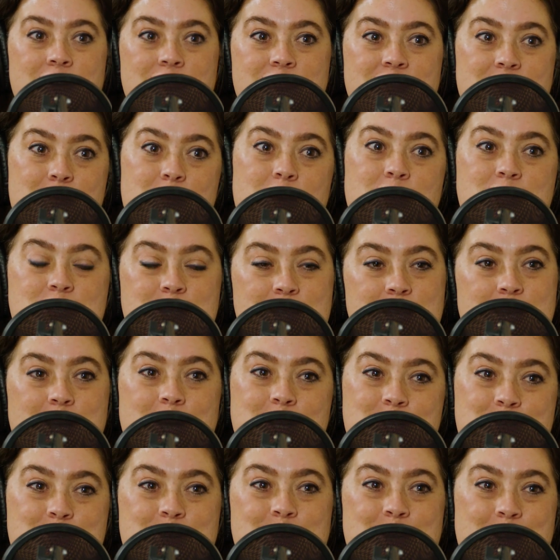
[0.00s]
females in the
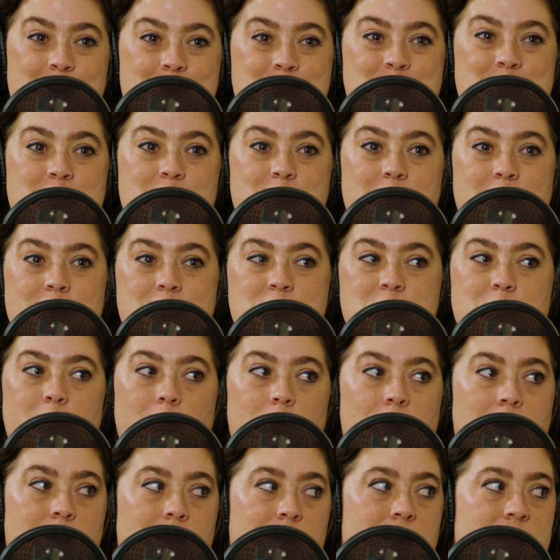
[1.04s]
country coaching the male
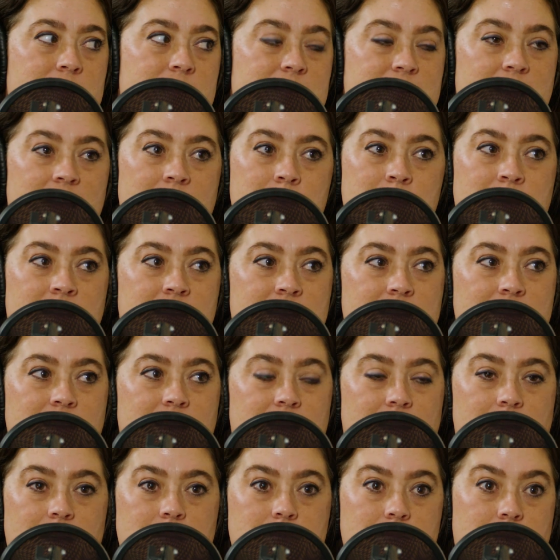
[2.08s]
sport?" And at the time, I
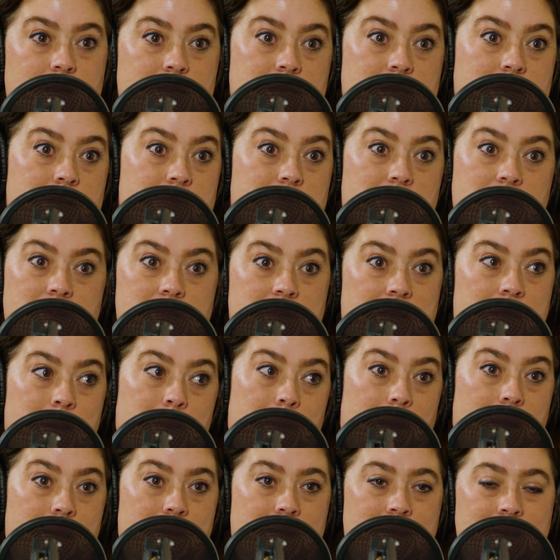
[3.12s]
didn't like think
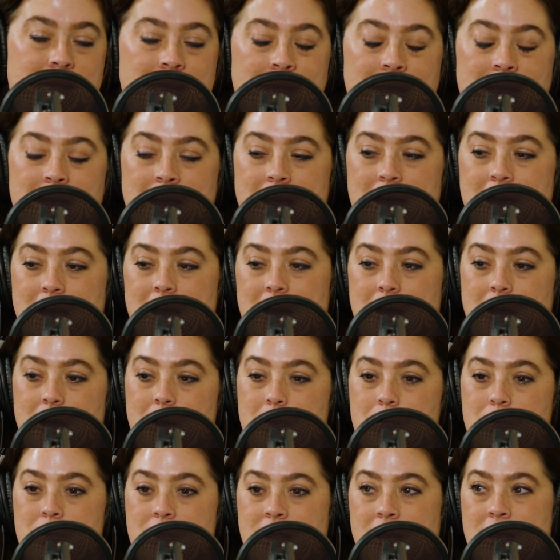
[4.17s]
about it.
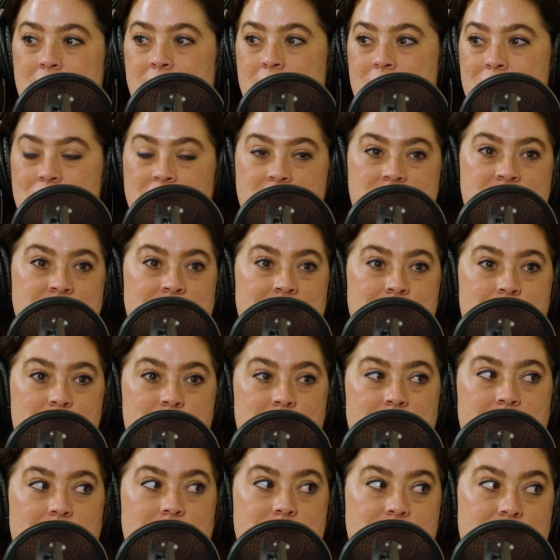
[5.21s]
But that kind of resonated
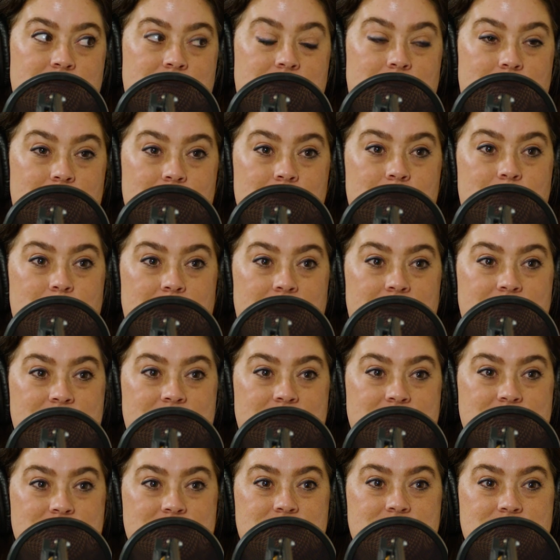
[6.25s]
with me, and I was like, "Oh wow,
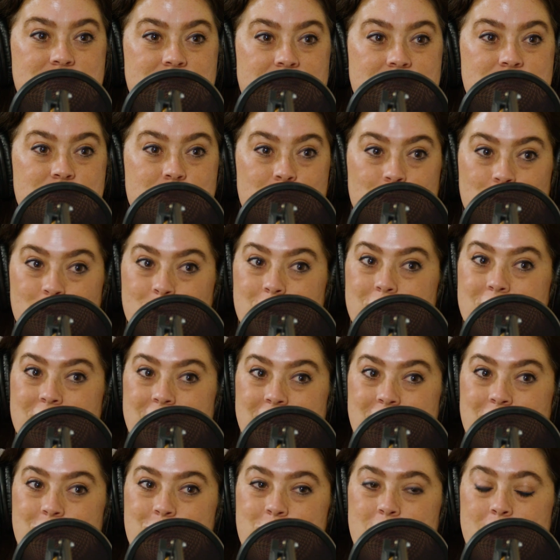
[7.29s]
that's a
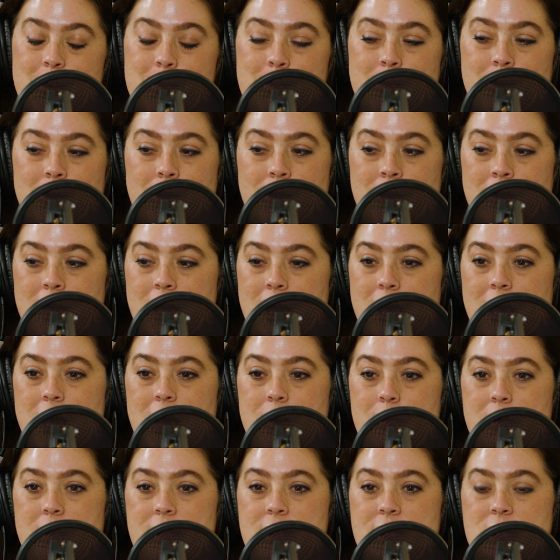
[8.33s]
really low number."
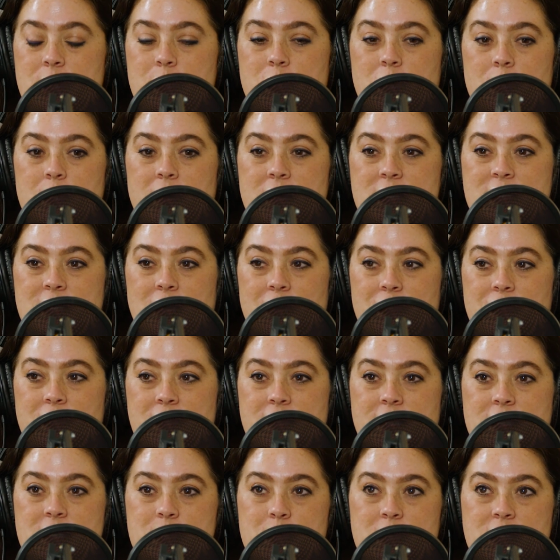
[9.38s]
And then to put myself
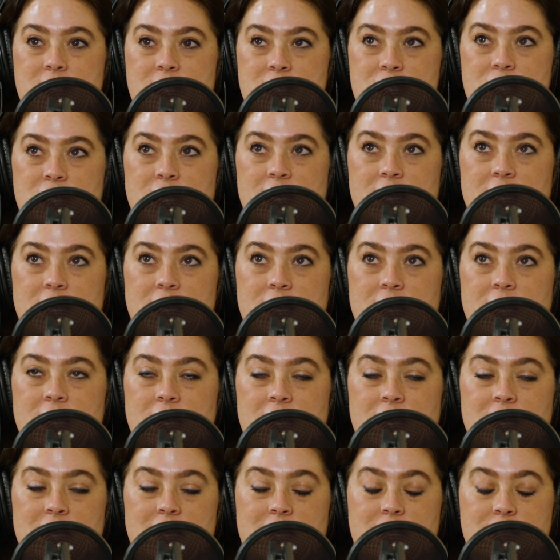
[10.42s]
in this position
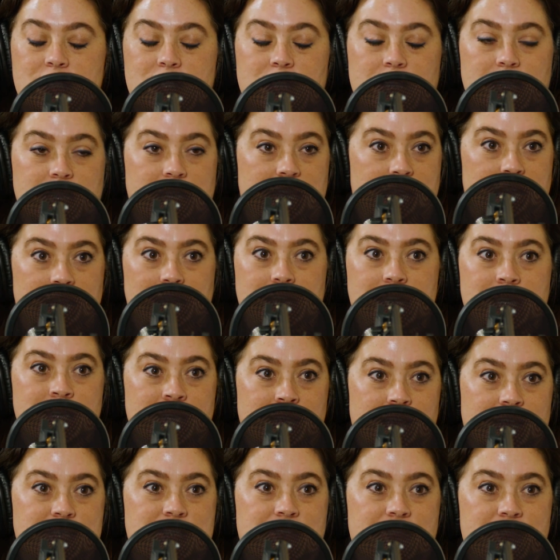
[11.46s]
to lead
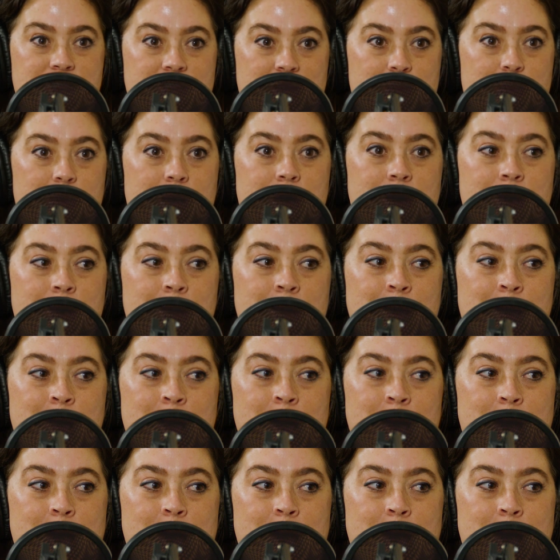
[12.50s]
as a female,